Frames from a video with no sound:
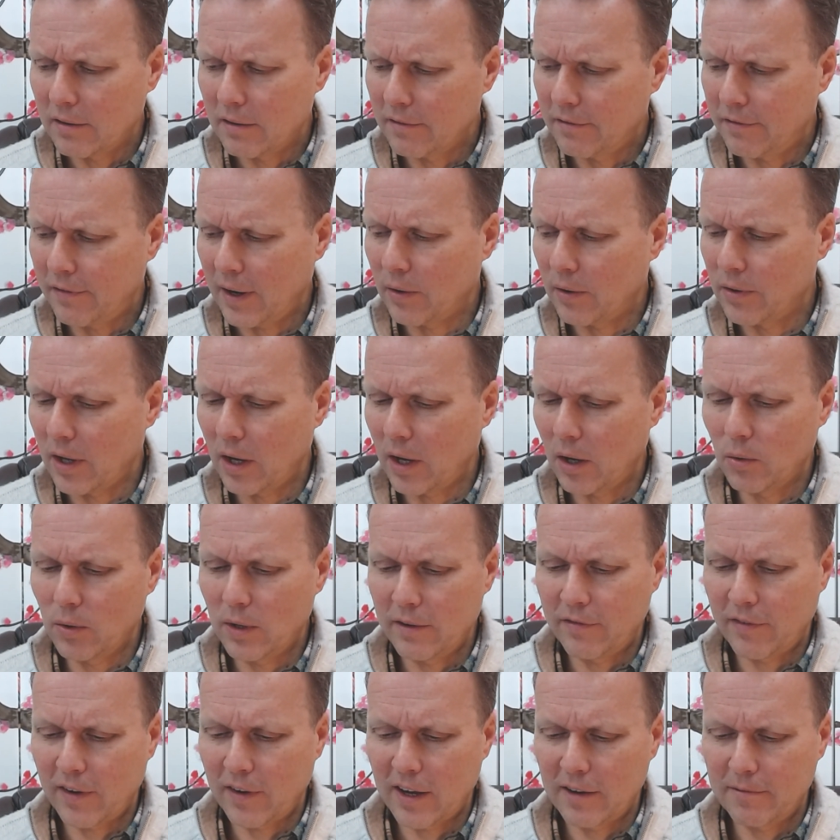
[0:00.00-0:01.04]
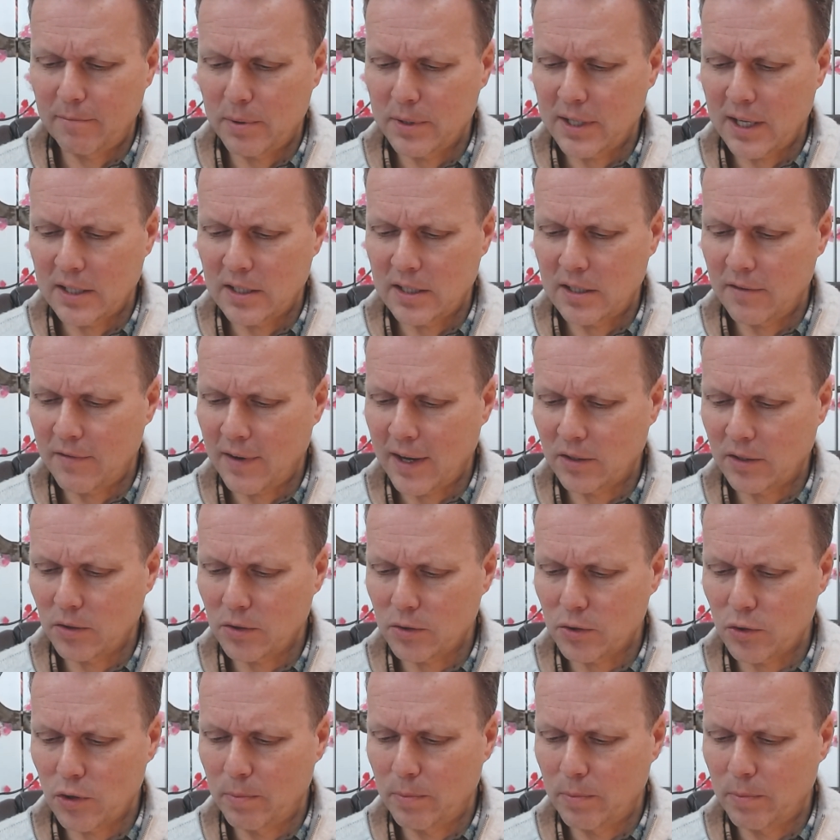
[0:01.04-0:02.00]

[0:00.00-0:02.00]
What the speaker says: found that only 5% of adults